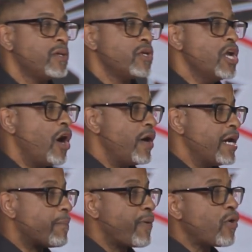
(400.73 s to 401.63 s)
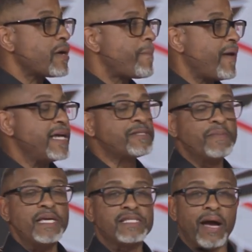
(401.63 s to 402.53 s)
You know, in a broken place
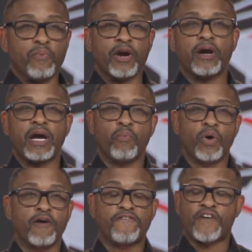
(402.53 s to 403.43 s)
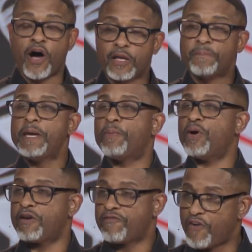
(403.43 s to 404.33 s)
means that we're, we're a fallen people
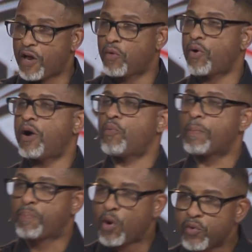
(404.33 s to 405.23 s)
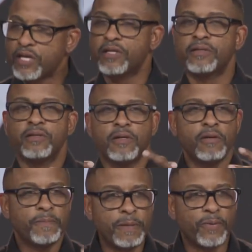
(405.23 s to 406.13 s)
in a fallen world. We're broken
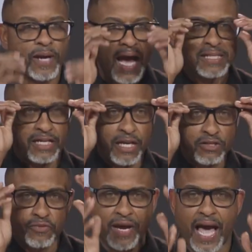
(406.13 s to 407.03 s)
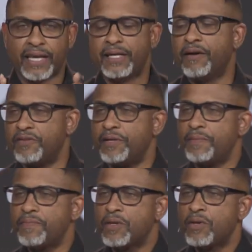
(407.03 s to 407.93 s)
people, guys. And here's the reality of it.
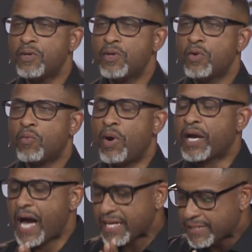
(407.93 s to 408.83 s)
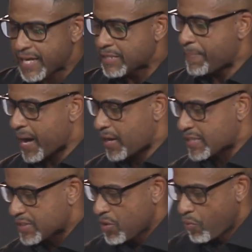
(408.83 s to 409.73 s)
What God says about
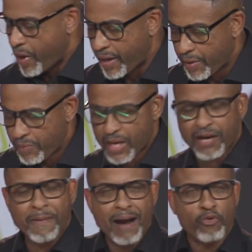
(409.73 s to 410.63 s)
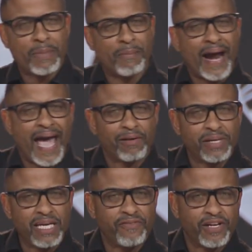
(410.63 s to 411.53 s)
us when anybody remember Adam
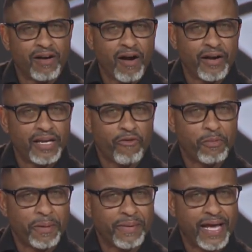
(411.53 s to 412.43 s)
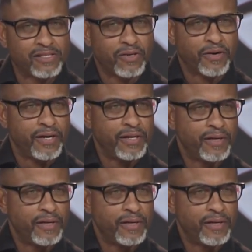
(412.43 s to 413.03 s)
and Eve in the garden? Y'all remember that story?